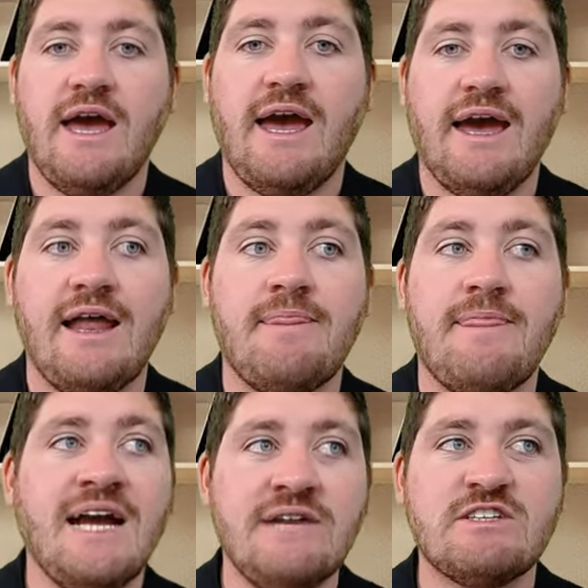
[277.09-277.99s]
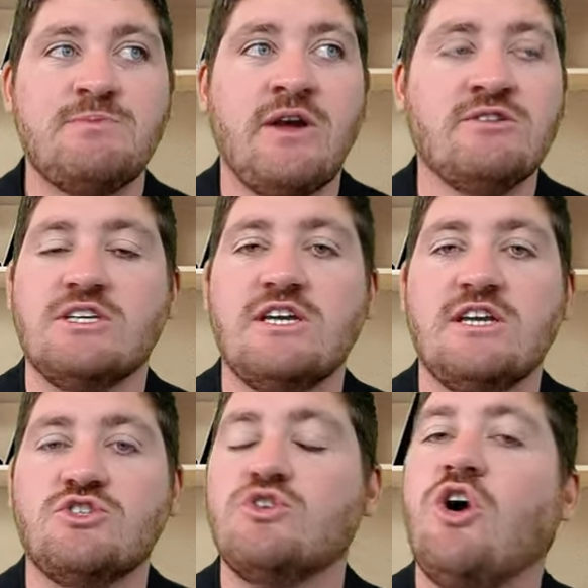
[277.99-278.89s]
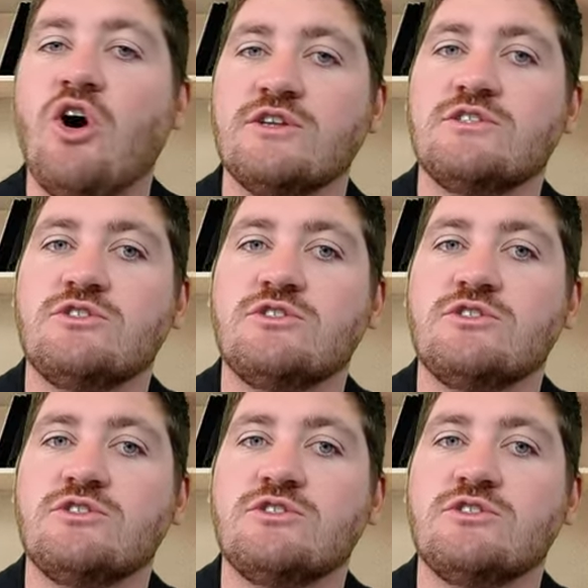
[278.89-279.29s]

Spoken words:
And that kind of experience is you can't